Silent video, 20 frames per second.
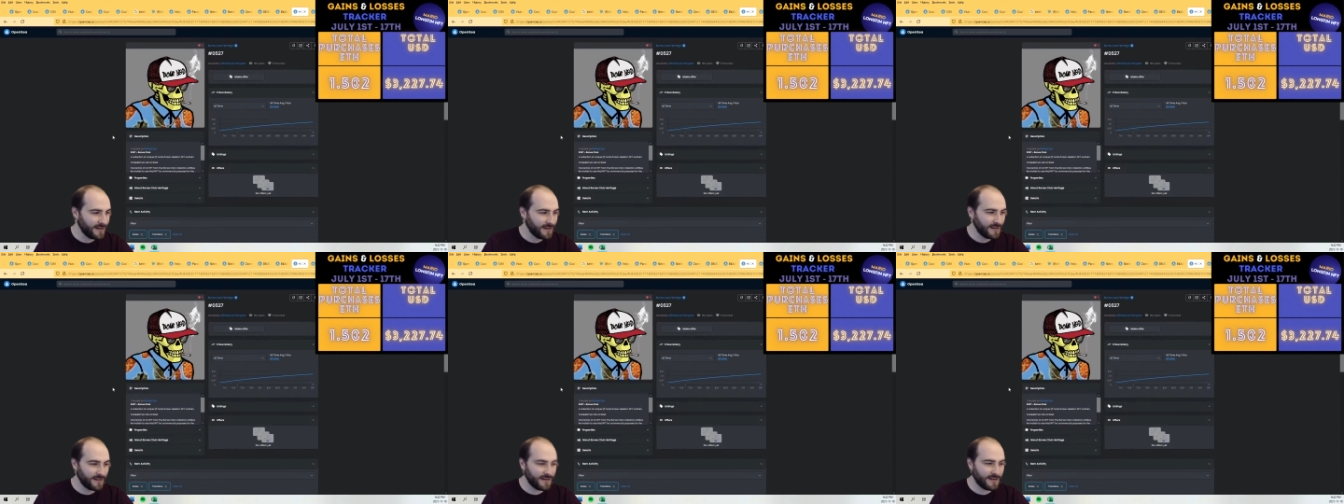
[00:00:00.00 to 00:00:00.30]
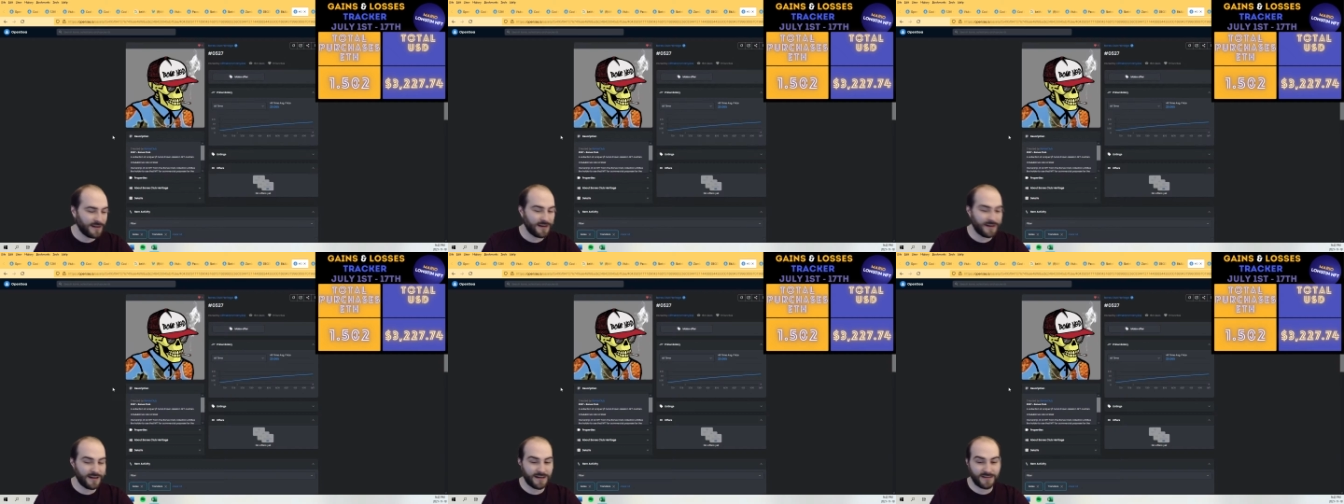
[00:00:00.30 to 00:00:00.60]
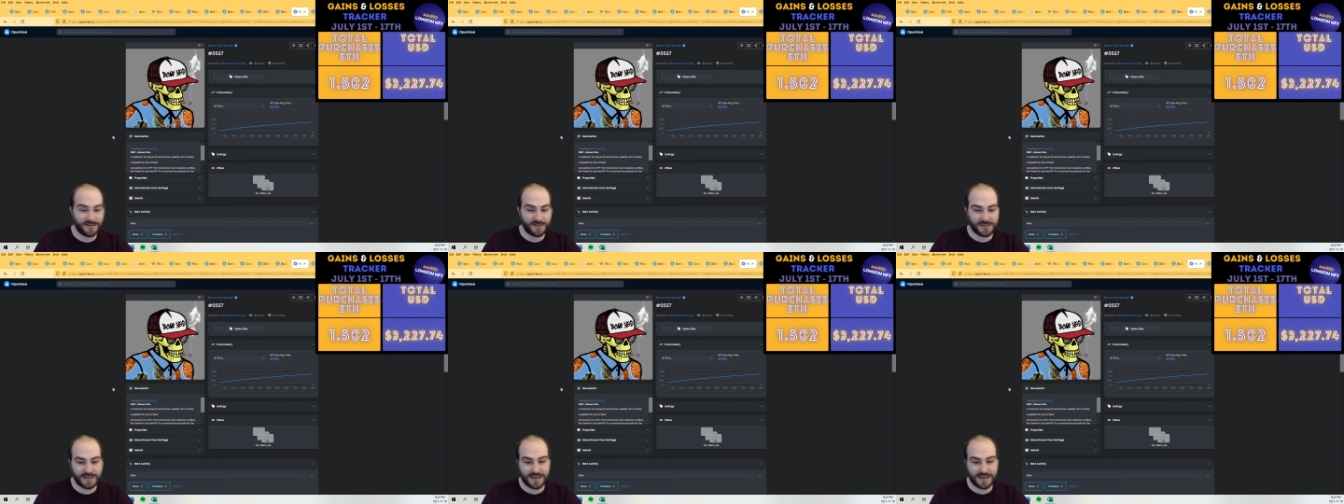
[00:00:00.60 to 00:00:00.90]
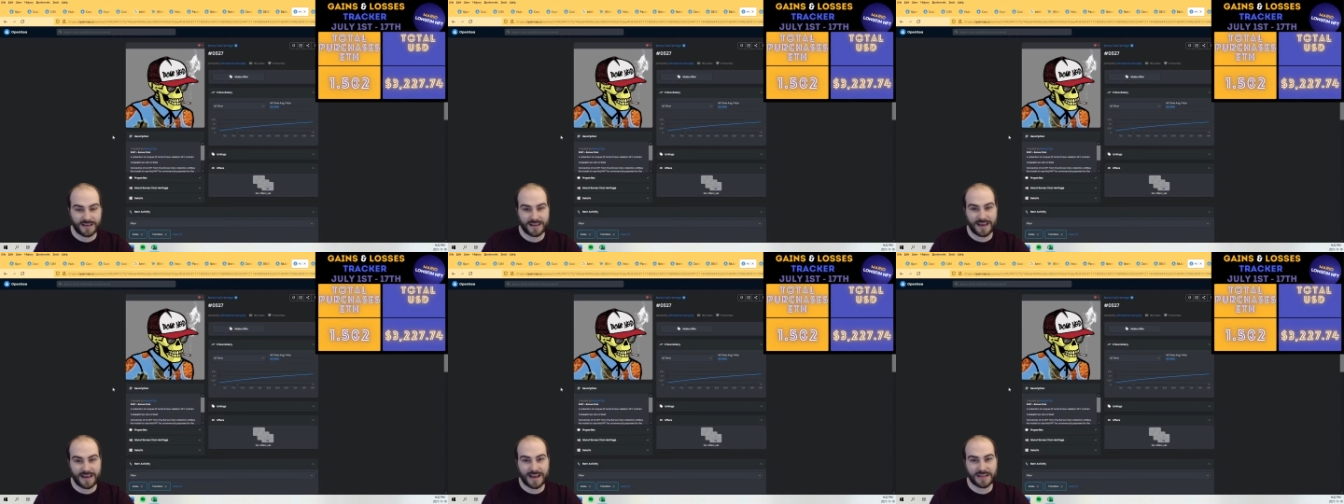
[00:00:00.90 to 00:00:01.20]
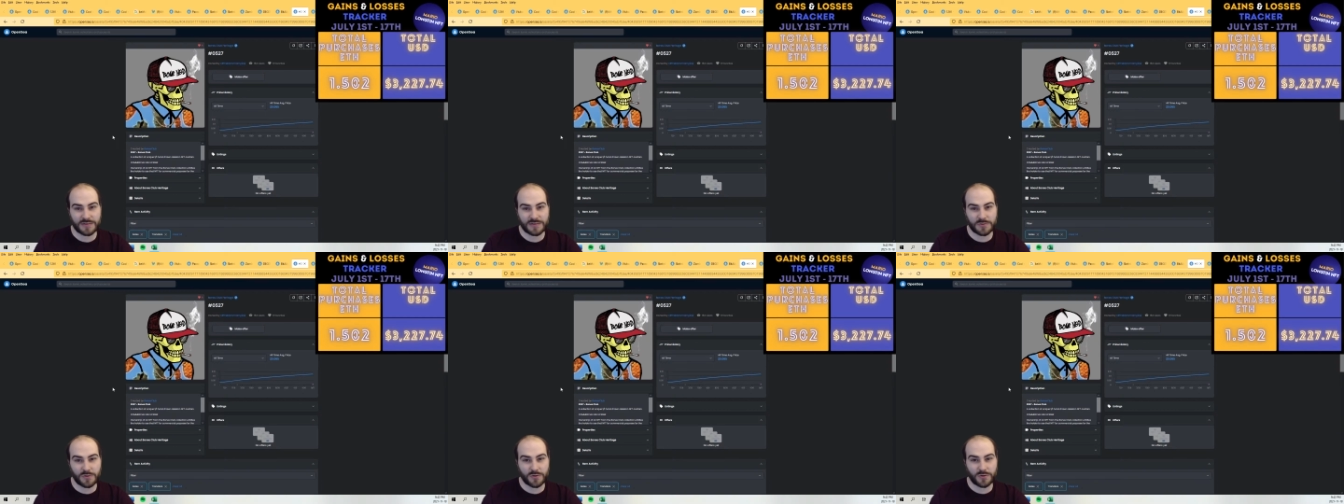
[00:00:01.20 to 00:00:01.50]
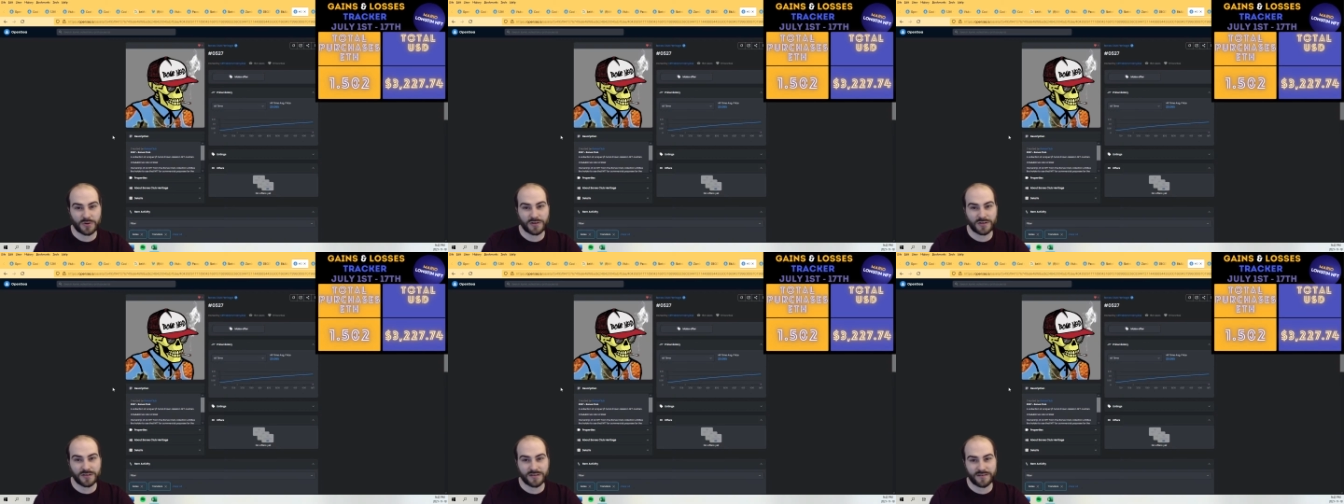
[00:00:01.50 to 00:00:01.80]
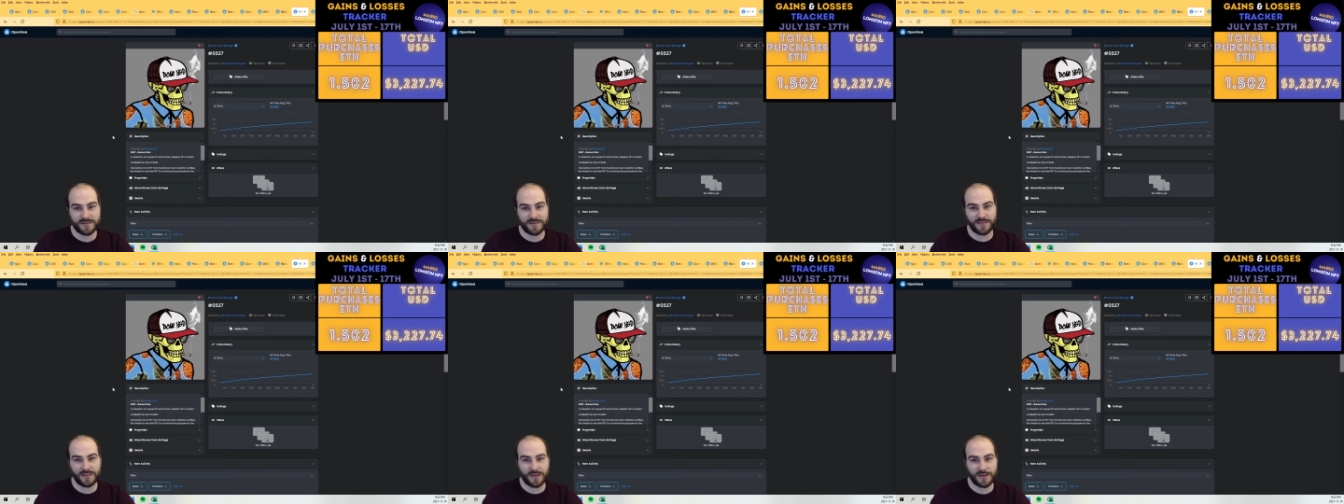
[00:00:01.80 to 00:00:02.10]
It was again Gas Wars,
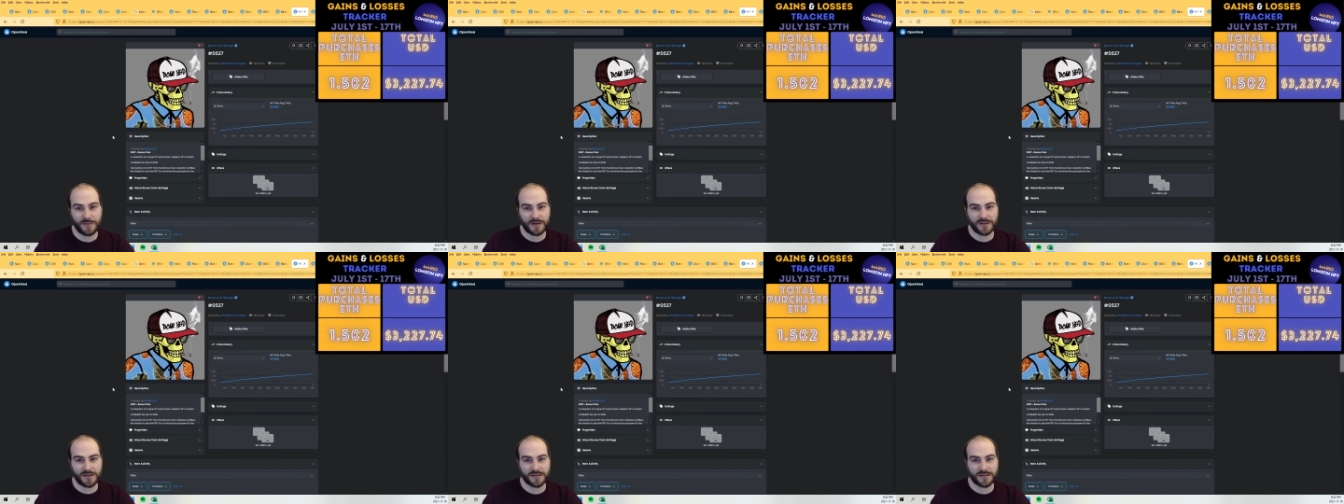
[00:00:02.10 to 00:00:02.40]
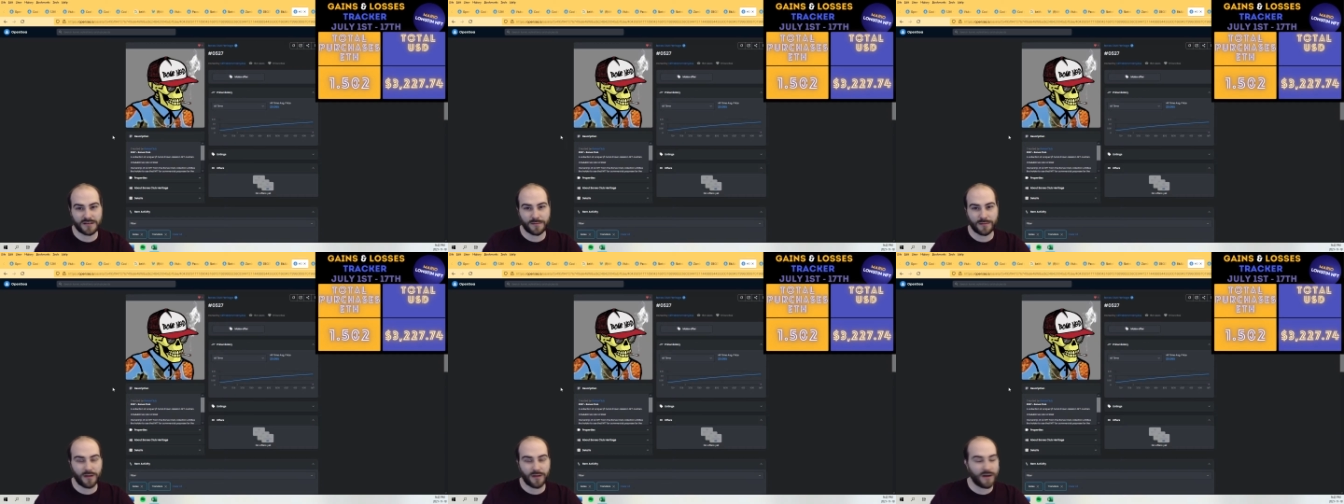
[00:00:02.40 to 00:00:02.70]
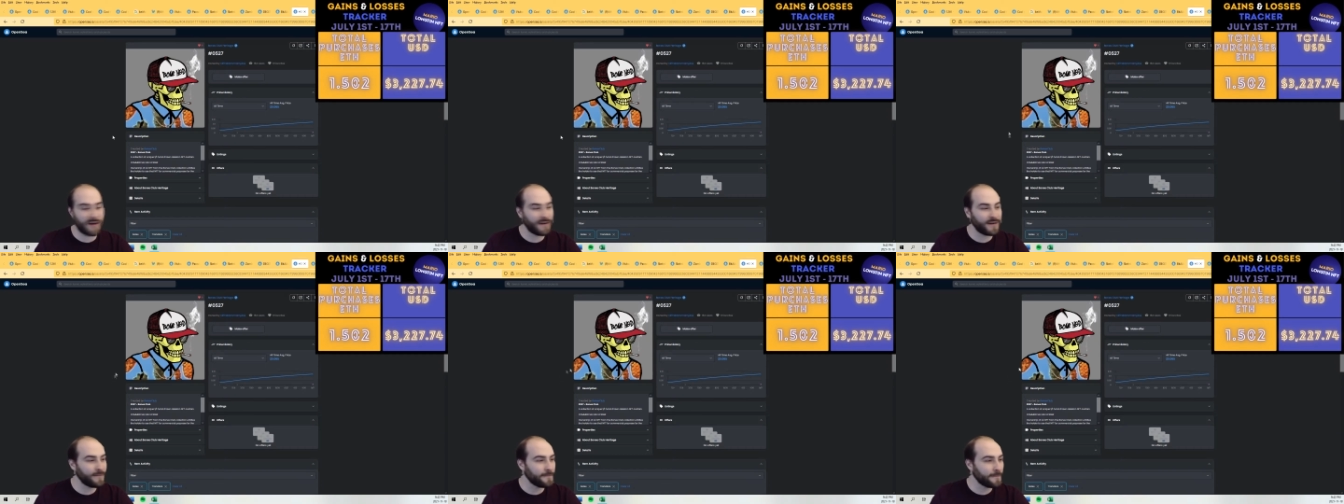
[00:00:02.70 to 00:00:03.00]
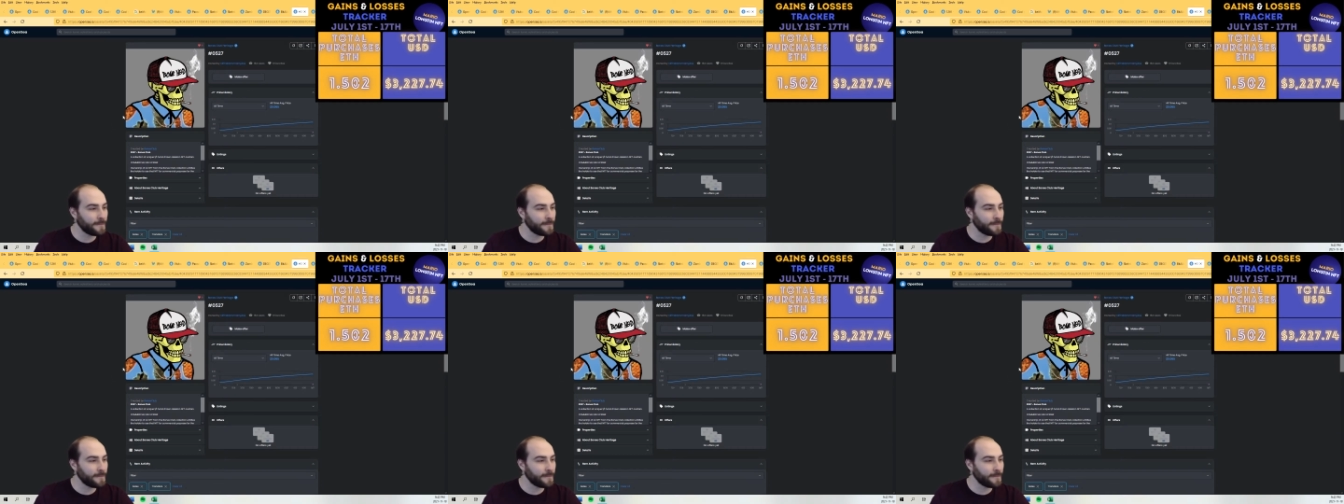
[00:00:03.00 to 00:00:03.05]
limited supply.